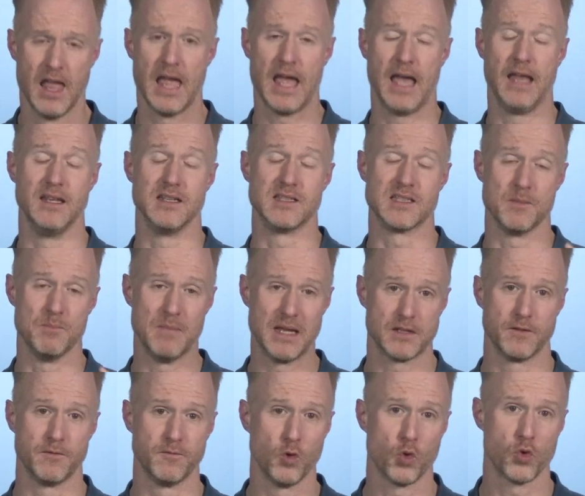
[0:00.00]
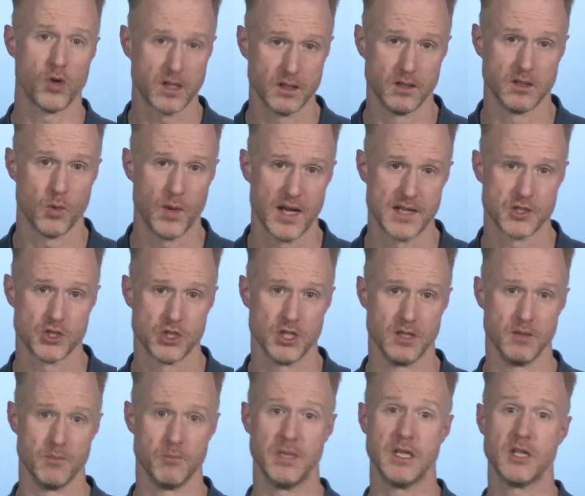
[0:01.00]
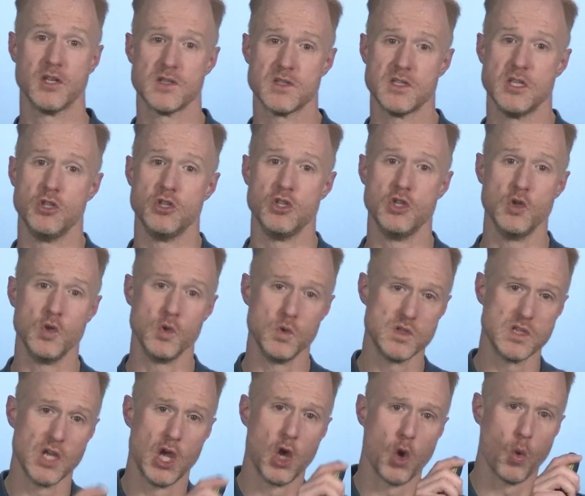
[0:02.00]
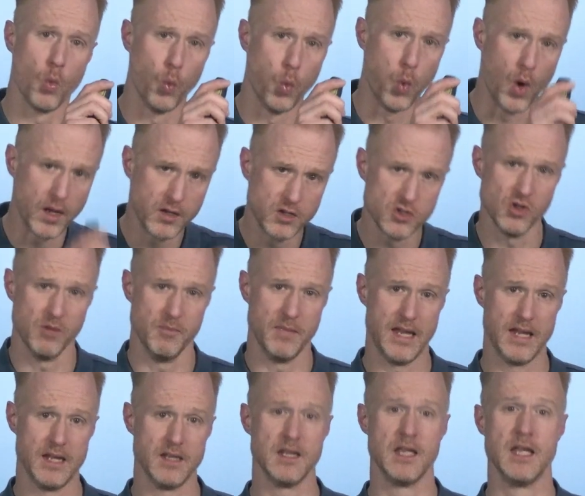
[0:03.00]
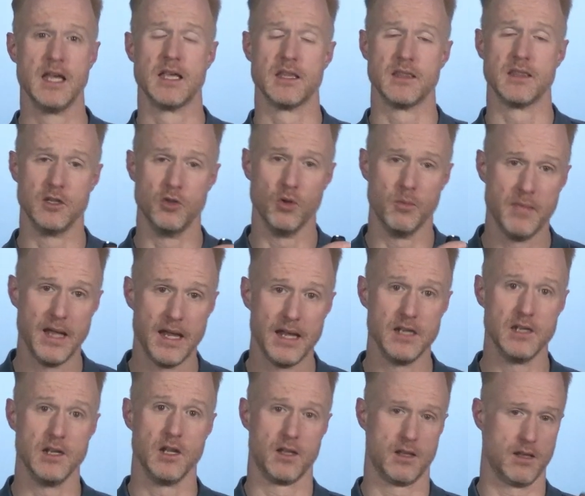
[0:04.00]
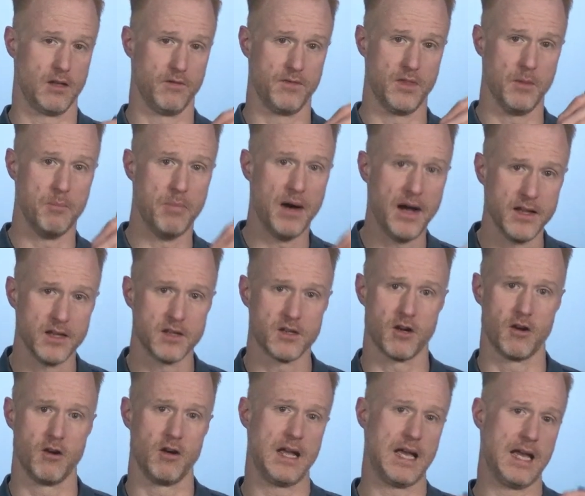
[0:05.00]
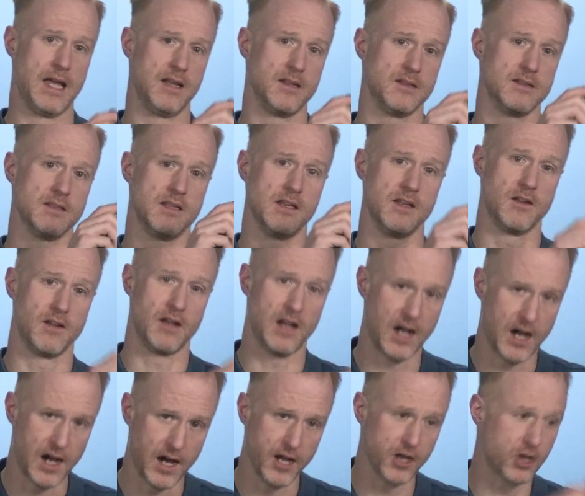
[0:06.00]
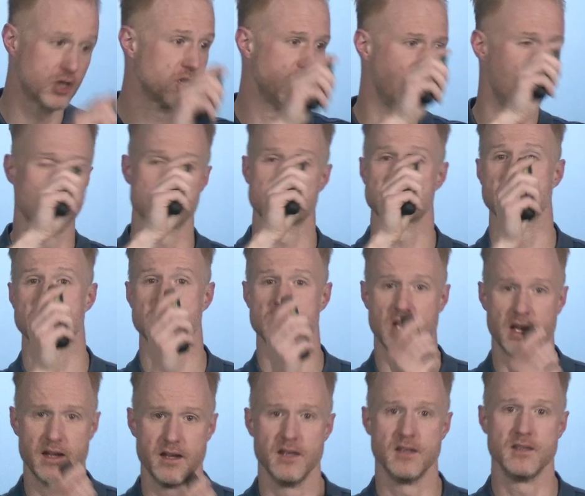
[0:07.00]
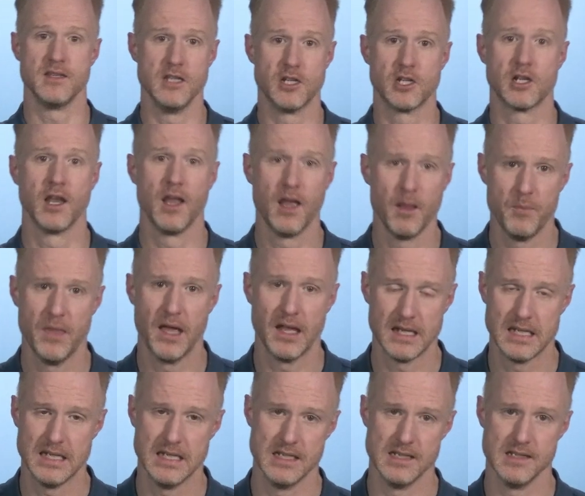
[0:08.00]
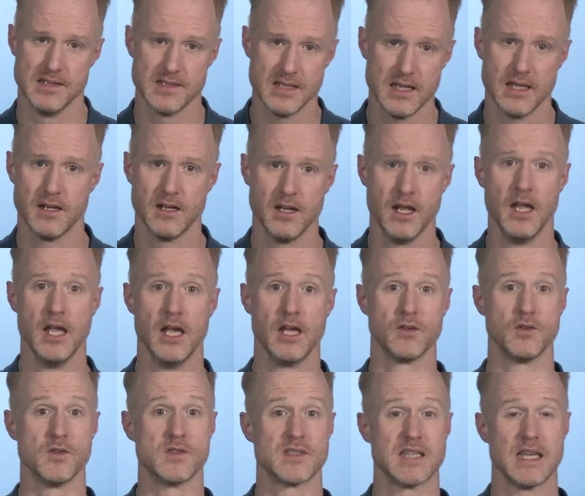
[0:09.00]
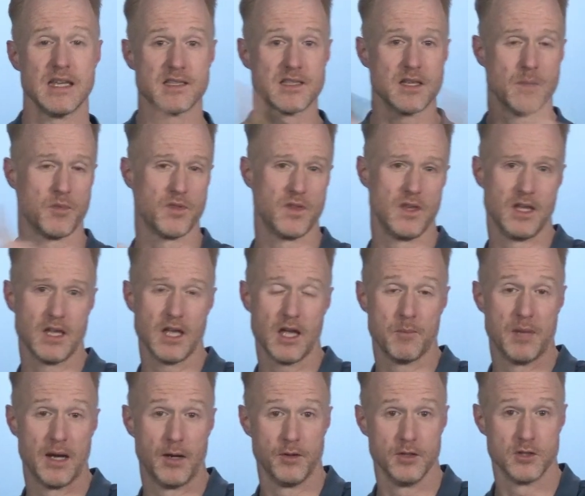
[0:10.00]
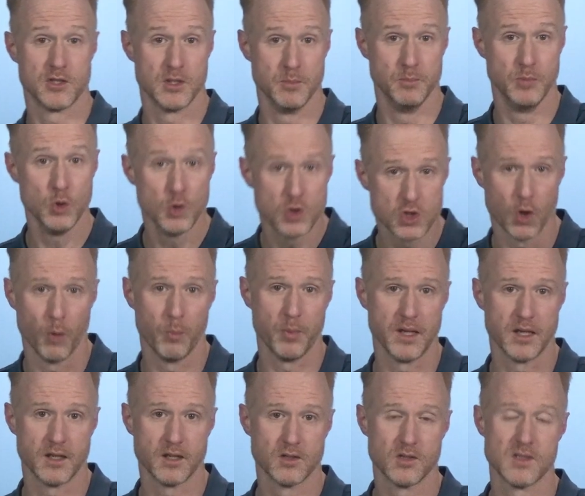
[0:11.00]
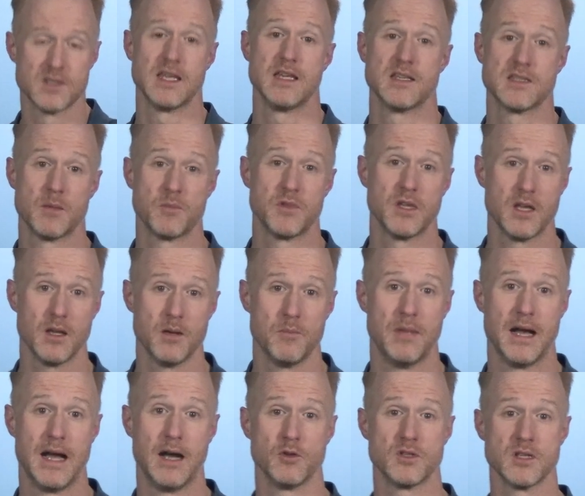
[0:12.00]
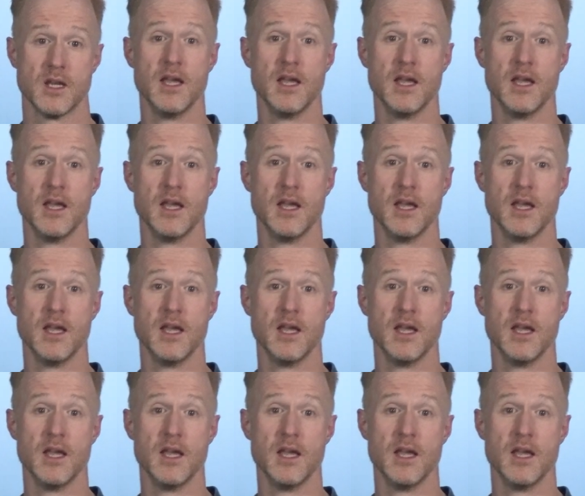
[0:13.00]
And it's a metaphorical question, because you use one domain, the domain of the biker and the high-class society club that he is in, to say something about a taboo topic, to say something about